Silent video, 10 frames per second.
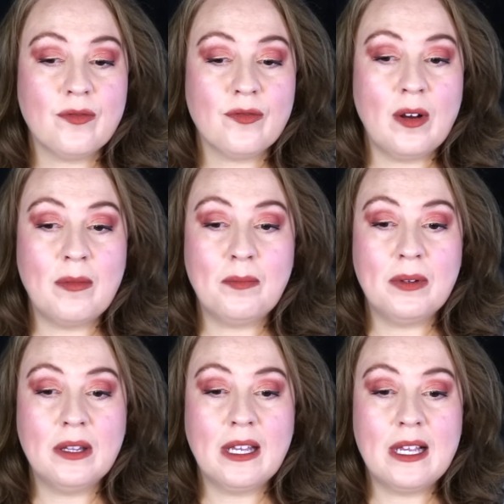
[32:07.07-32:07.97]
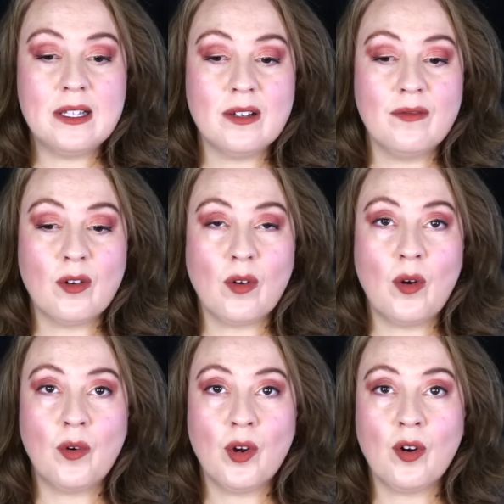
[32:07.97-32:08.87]
from a place of their
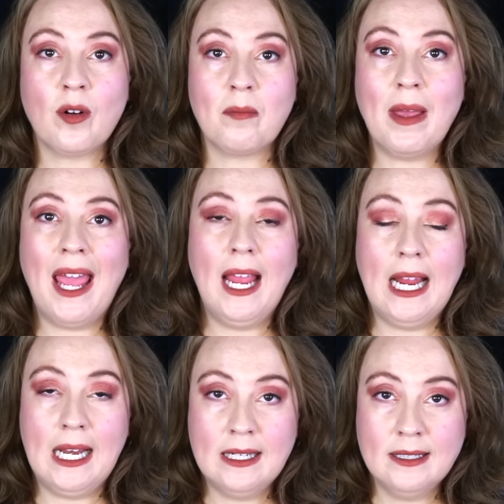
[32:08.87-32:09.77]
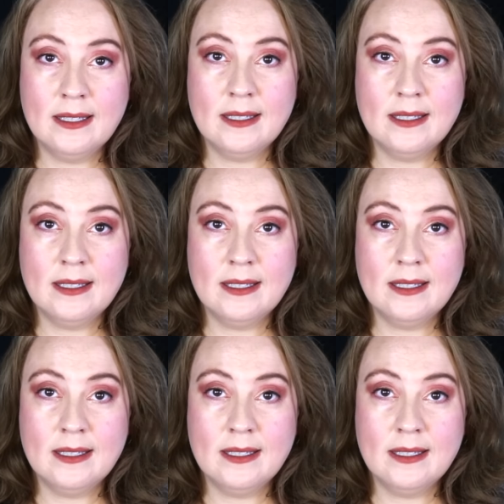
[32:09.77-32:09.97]
own hurt and pain.